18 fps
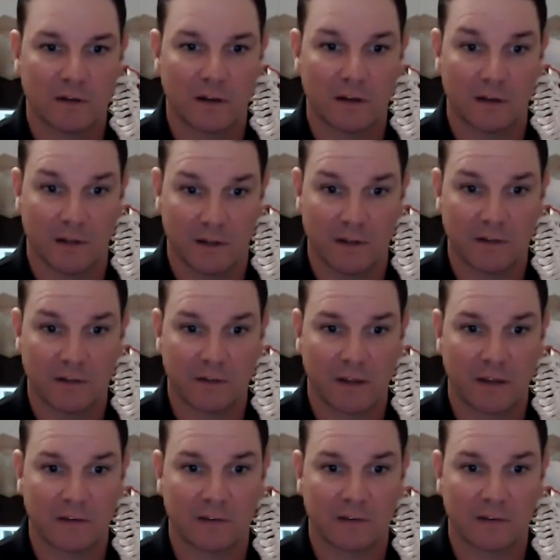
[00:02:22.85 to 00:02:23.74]
in this
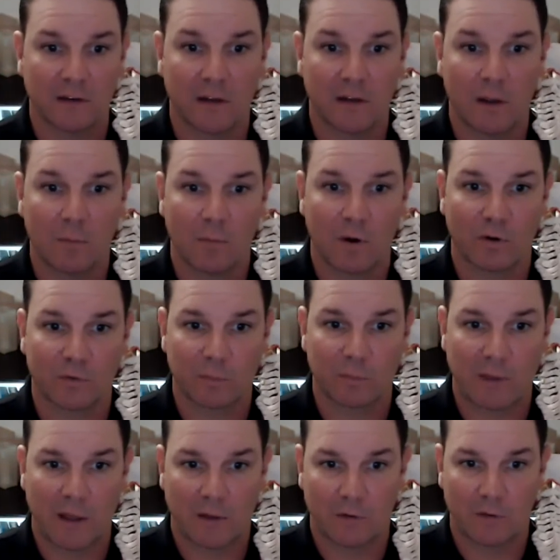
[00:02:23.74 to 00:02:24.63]
case, the lumbar
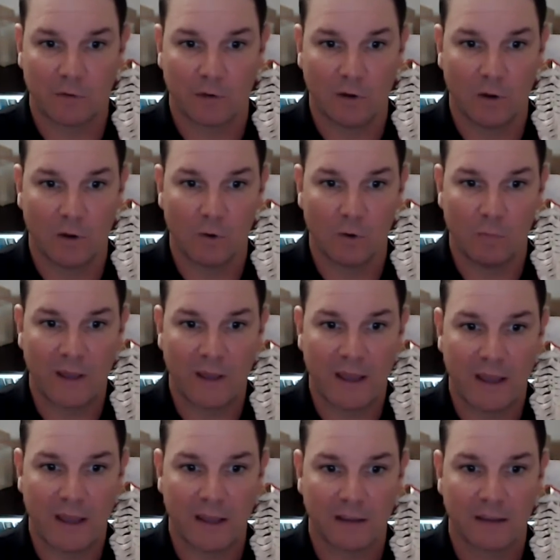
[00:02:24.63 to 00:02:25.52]
spine or the low
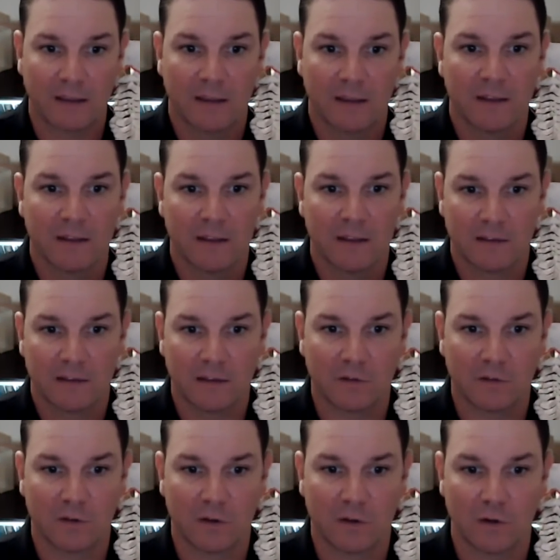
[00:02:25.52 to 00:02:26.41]
back.
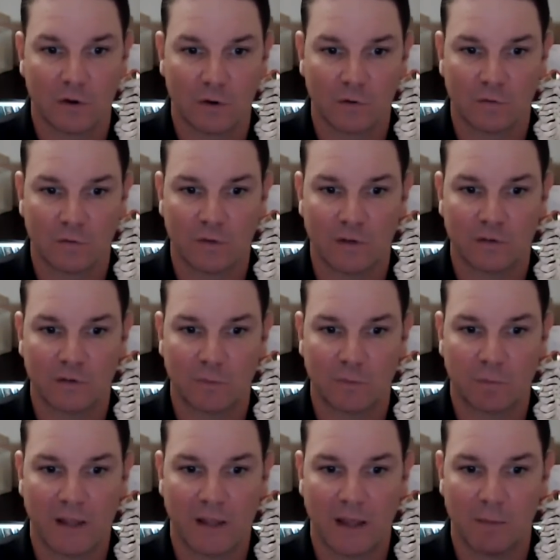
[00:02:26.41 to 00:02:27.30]
These are the nerves that
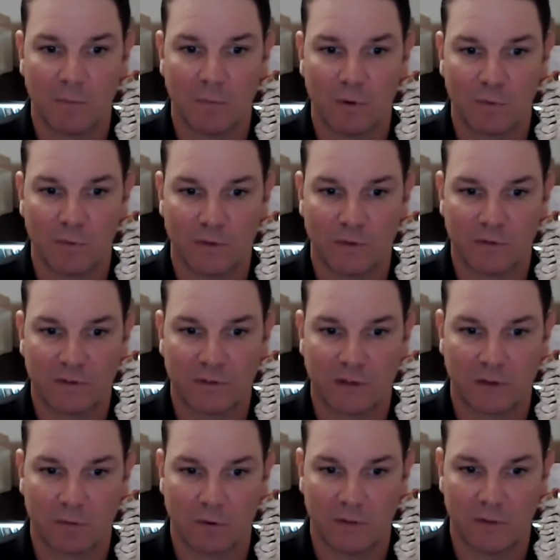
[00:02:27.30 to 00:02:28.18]
supply both the
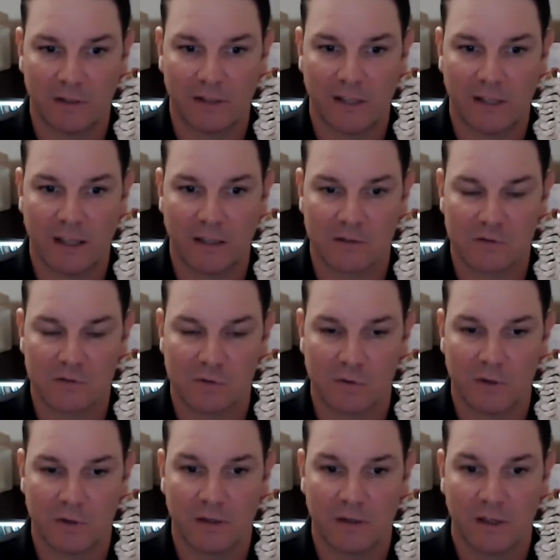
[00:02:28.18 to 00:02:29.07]
sacroiliac
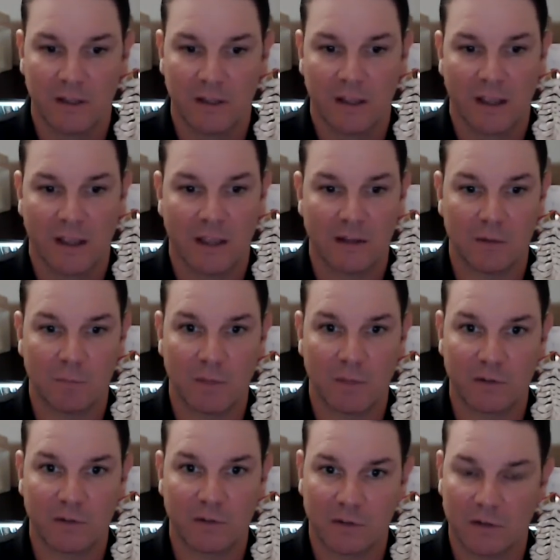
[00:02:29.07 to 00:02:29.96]
joint and the
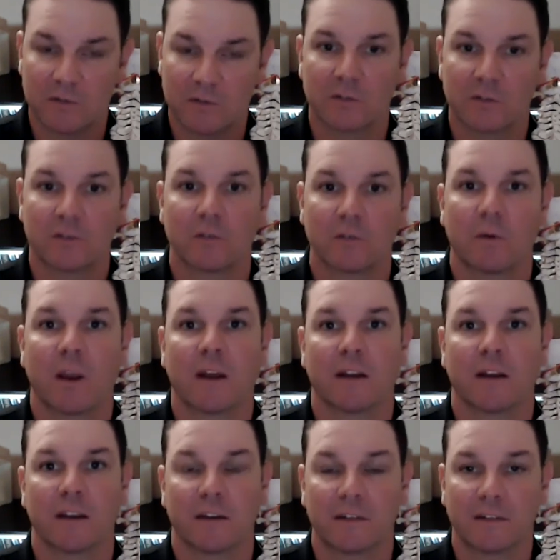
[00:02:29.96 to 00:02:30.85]
musculature
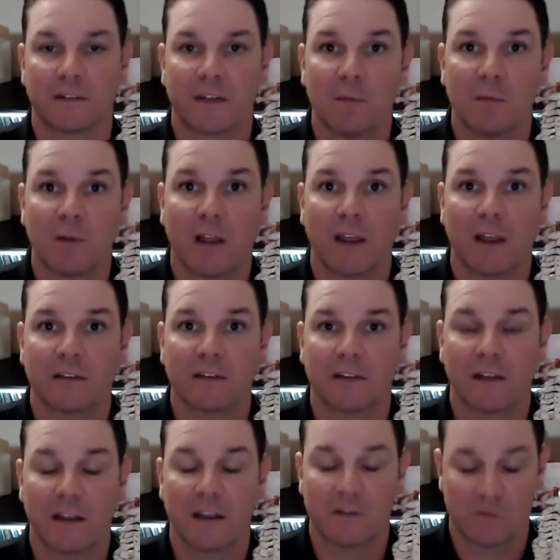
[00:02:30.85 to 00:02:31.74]
surrounding and stabilizing
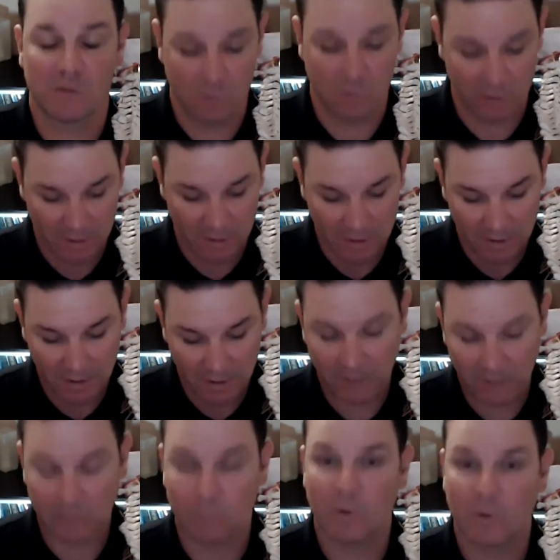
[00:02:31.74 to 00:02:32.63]
that joint,
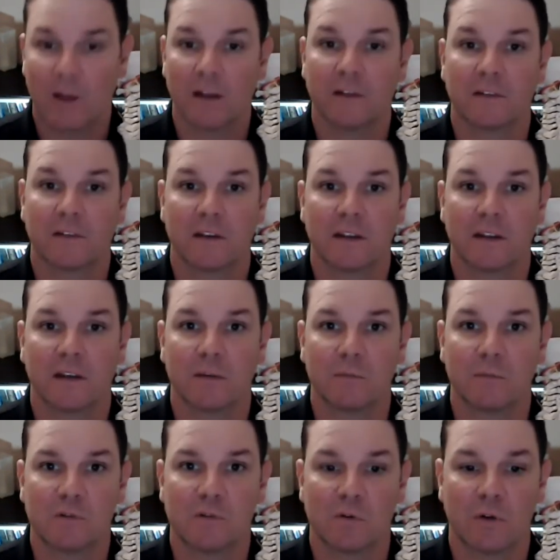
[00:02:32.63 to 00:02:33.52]
as well as the
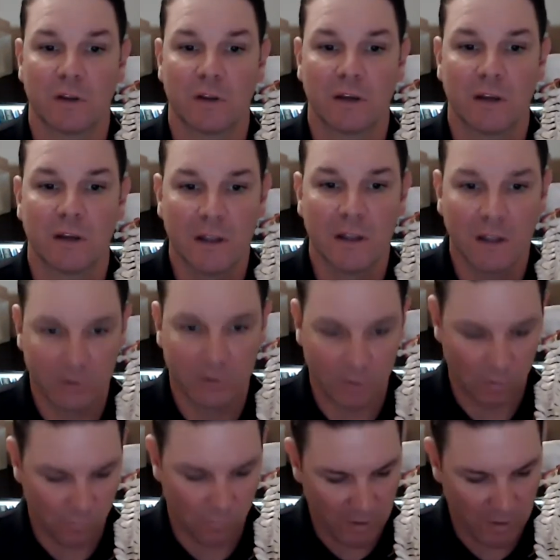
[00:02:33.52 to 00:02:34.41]
hip joint.
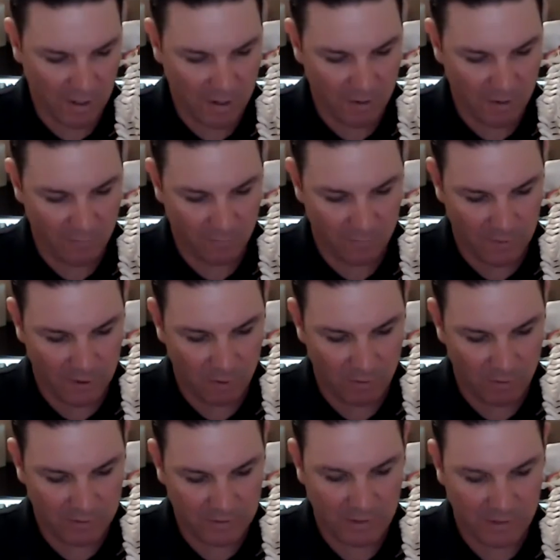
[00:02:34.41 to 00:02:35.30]
So if we have
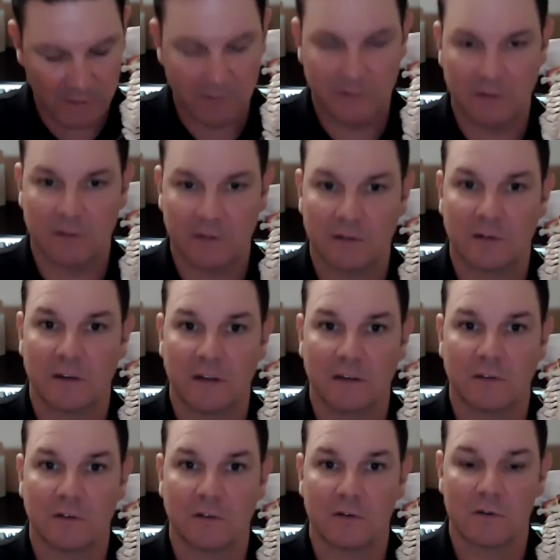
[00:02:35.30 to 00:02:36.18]
irritation to
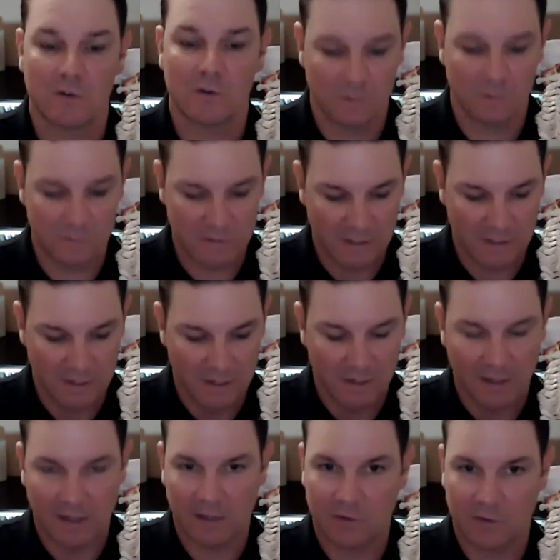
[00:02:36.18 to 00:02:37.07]
these nerves,
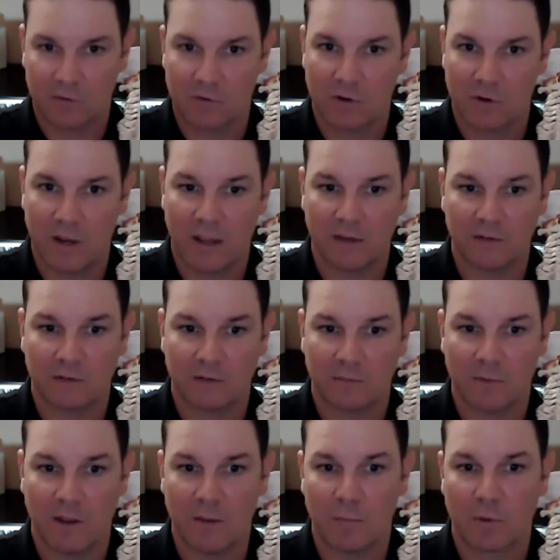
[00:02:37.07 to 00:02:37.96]
it
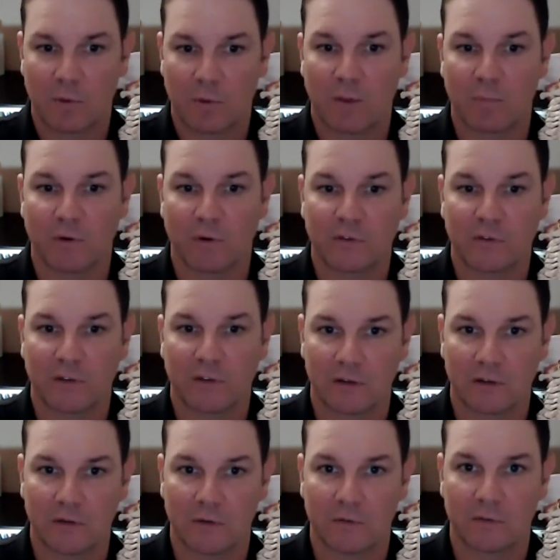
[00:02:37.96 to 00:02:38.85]
creates improper
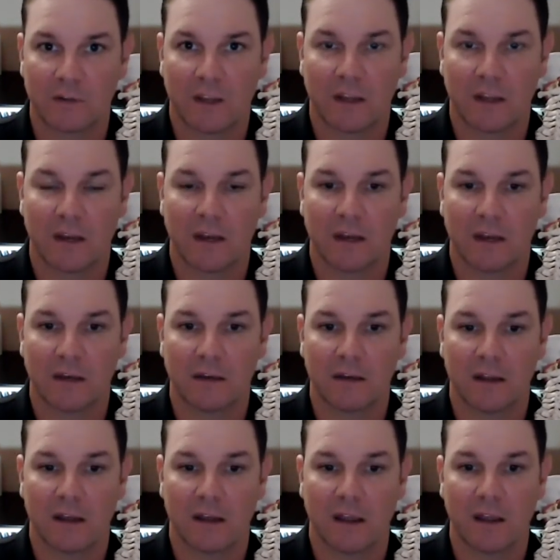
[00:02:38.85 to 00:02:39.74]
signals and
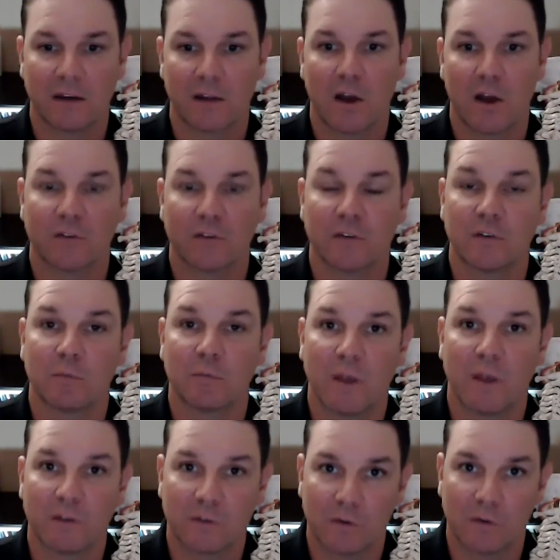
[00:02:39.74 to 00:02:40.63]
causes
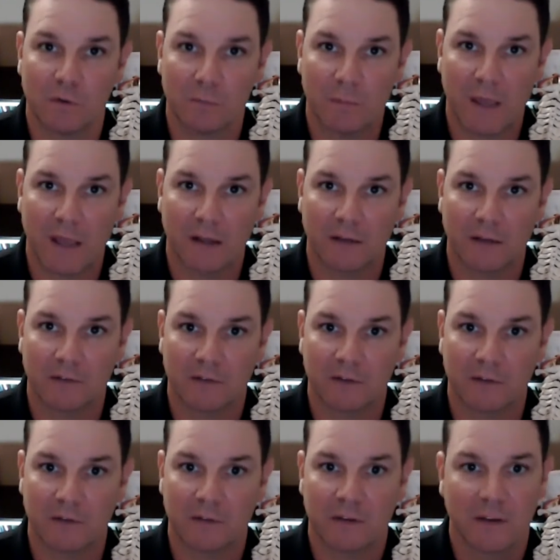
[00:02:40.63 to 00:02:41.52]
muscle
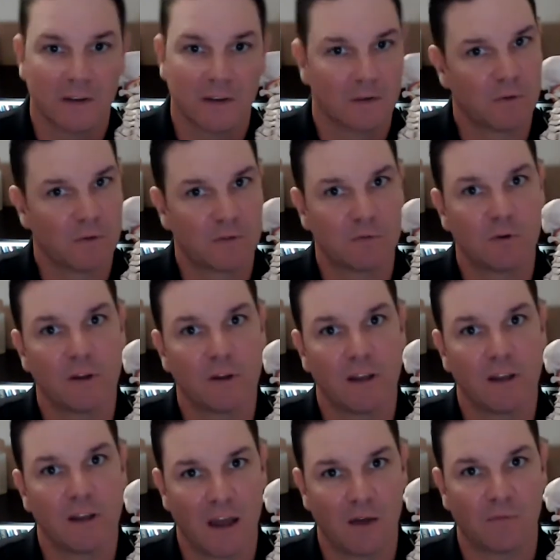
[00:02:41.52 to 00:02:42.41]
imbalances, which will
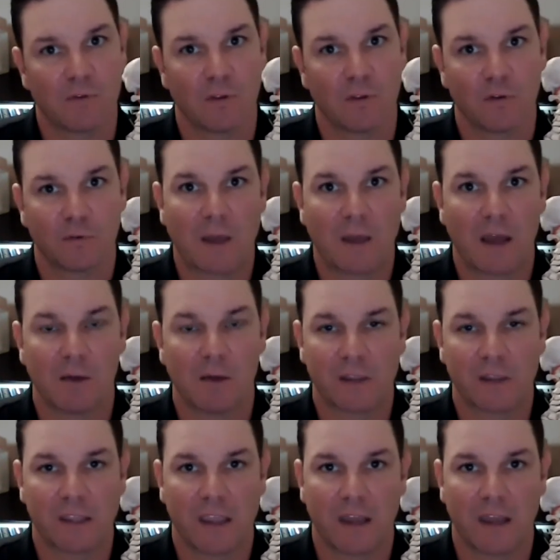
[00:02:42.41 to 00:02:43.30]
allow for those
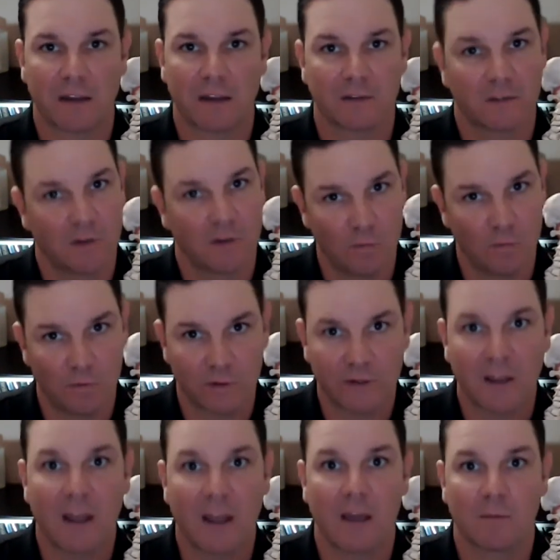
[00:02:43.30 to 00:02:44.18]
biomechanics, and over
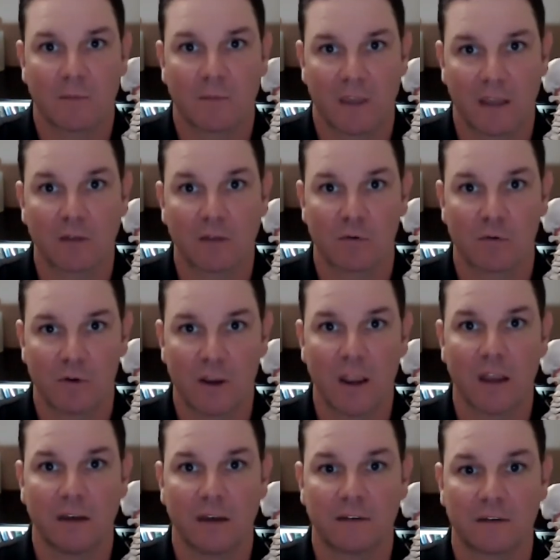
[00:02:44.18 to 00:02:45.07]
time can
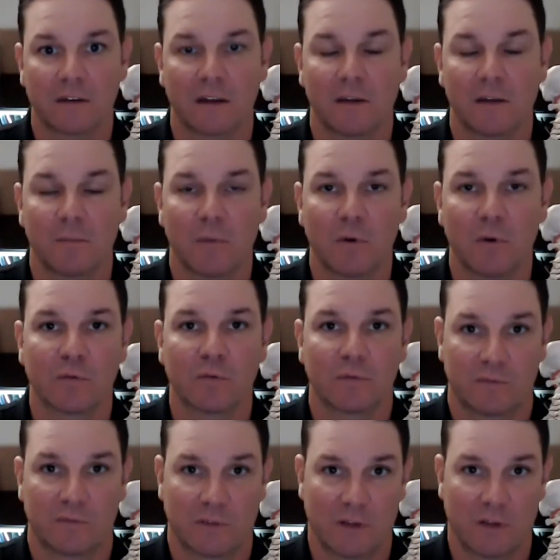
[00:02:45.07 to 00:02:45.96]
create both
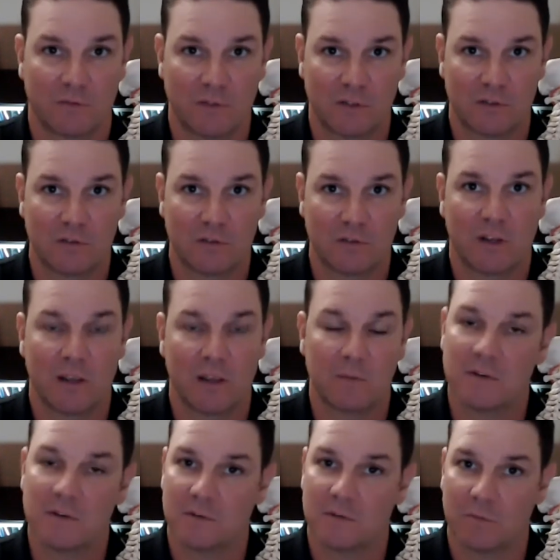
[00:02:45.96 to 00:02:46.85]
soft tissue
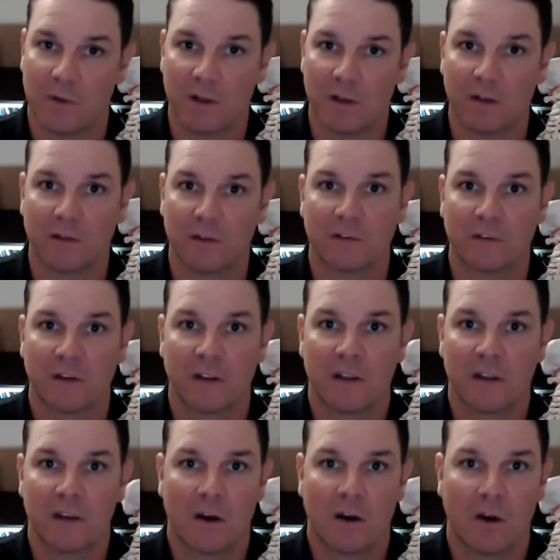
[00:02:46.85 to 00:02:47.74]
damage as well as
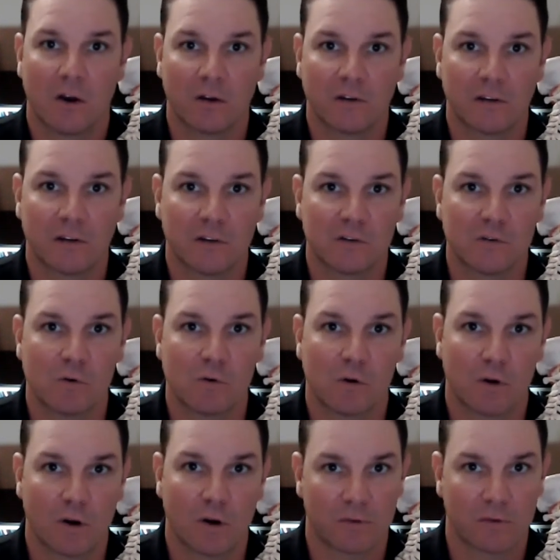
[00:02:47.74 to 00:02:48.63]
hard tissue
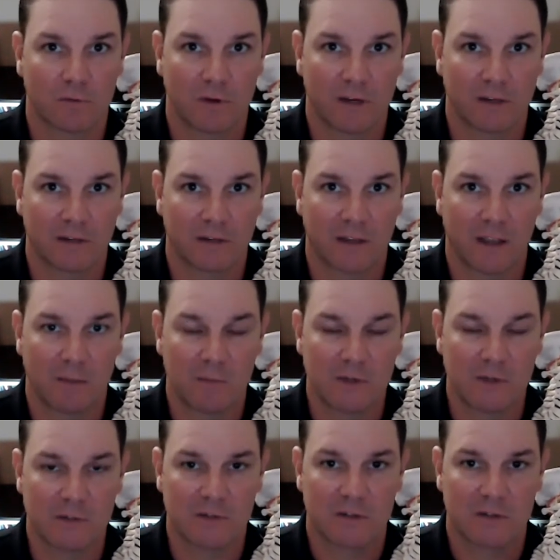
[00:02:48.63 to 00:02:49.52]
or arthritic
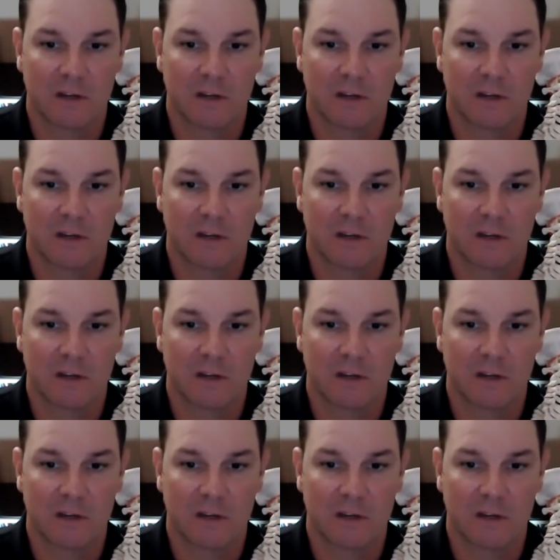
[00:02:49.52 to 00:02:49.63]
damage.